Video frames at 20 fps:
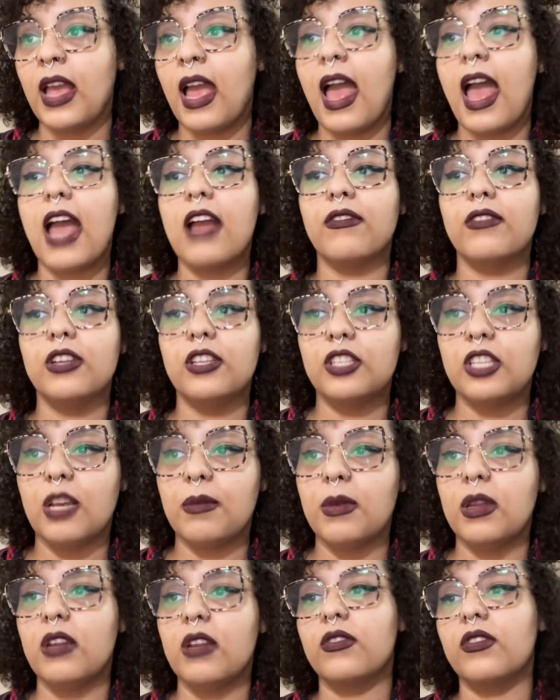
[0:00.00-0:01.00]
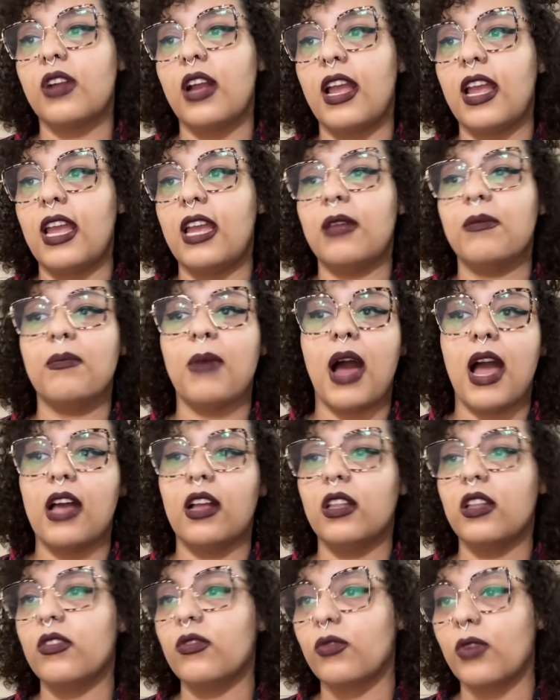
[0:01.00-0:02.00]
Every shipment of grain,
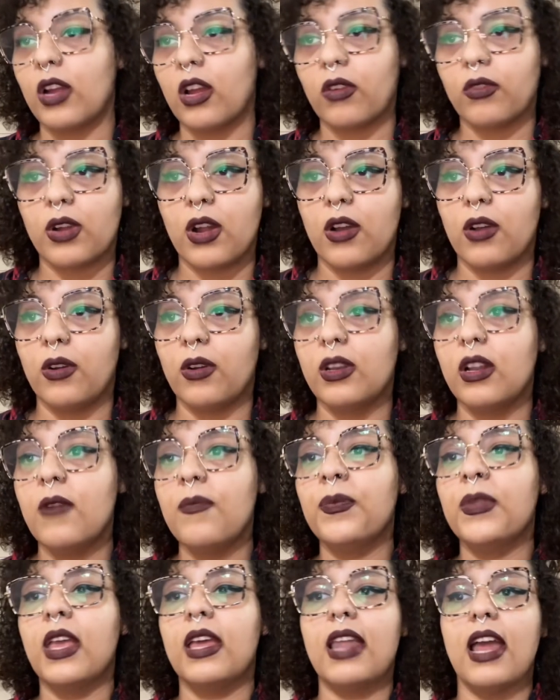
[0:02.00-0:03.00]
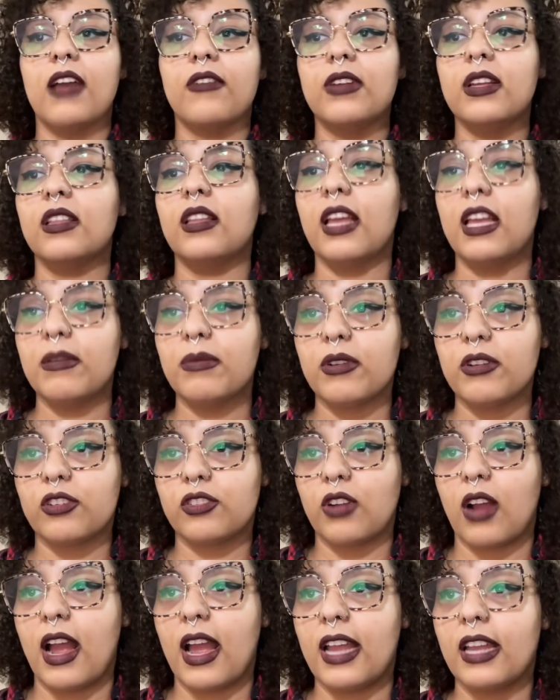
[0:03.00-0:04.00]
mile of railroad, and every labor
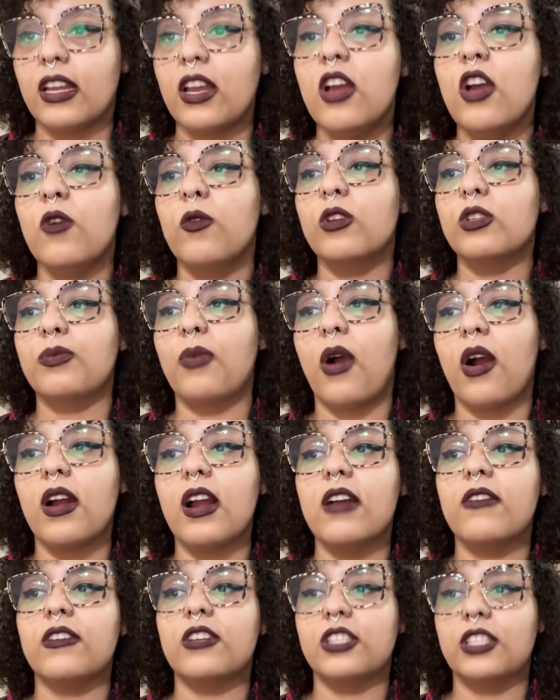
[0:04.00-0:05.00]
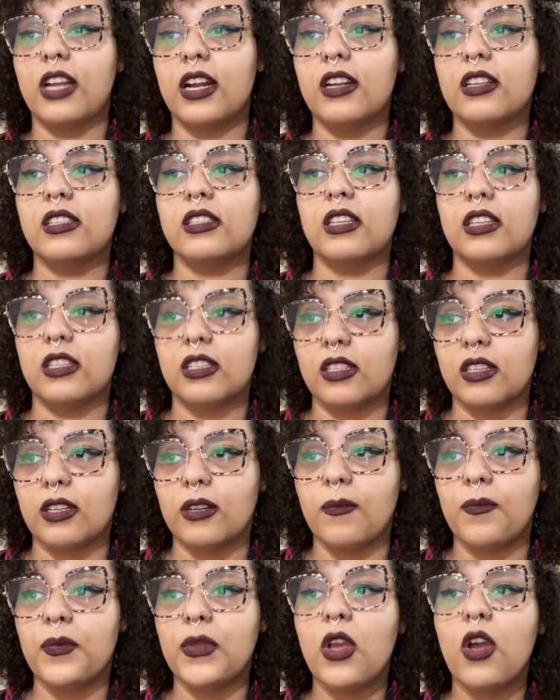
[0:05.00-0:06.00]
strike was part of a shared
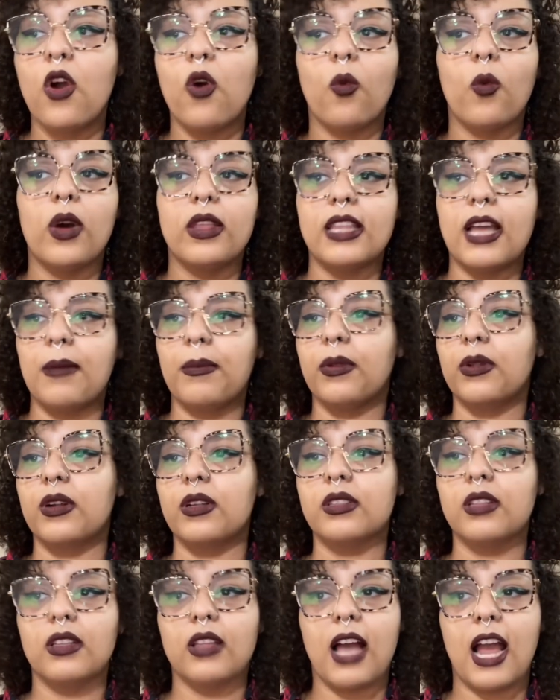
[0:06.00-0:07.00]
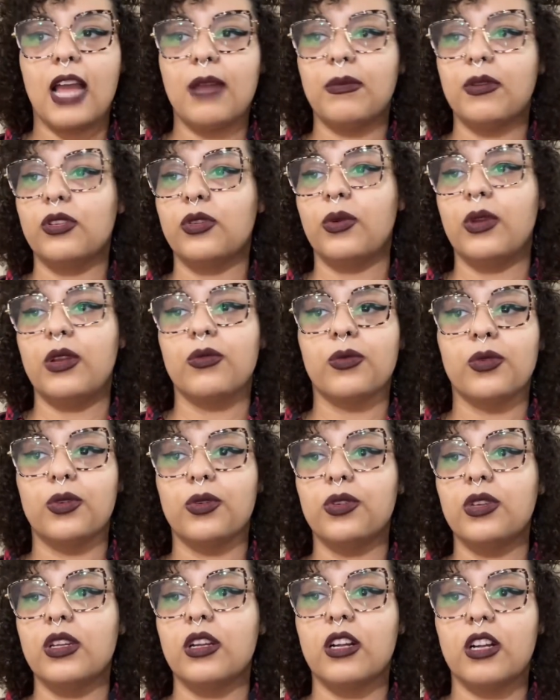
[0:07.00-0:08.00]
system, one that blurred the line between
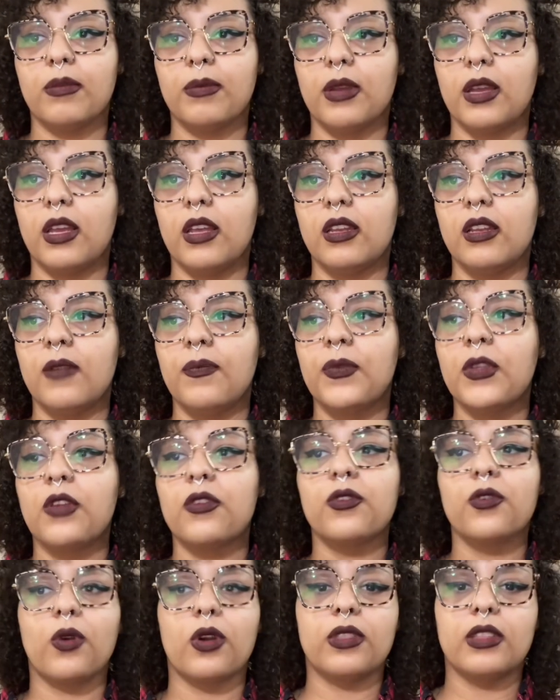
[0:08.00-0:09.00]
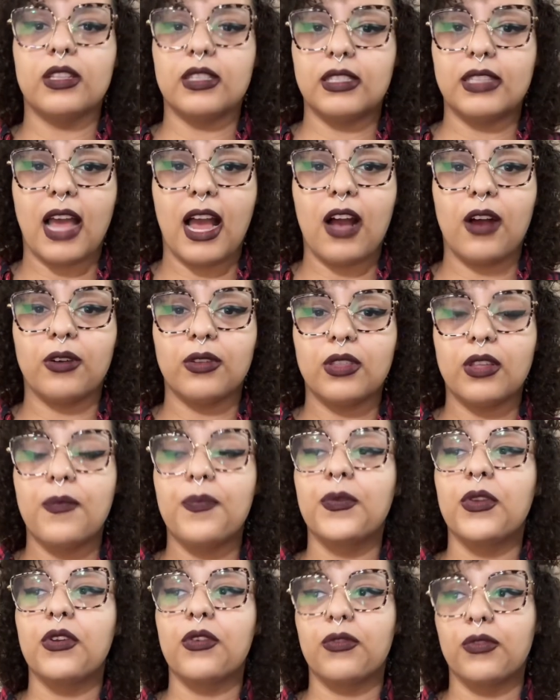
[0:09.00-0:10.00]
rural and urban, north and south,
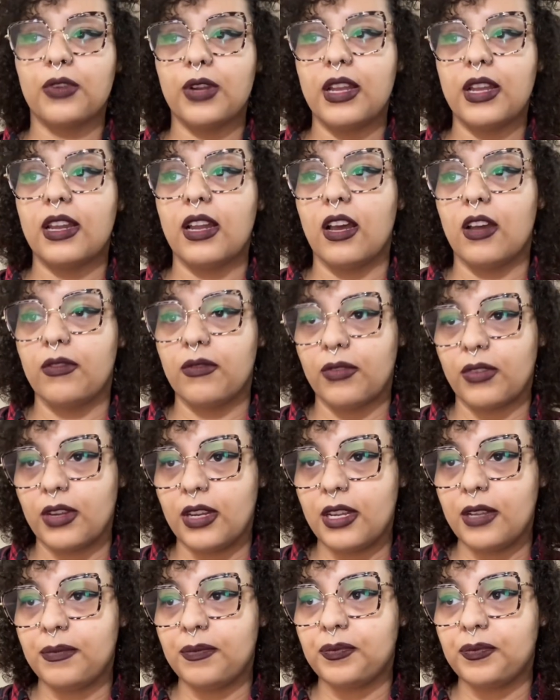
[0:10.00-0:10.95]
free and unfree.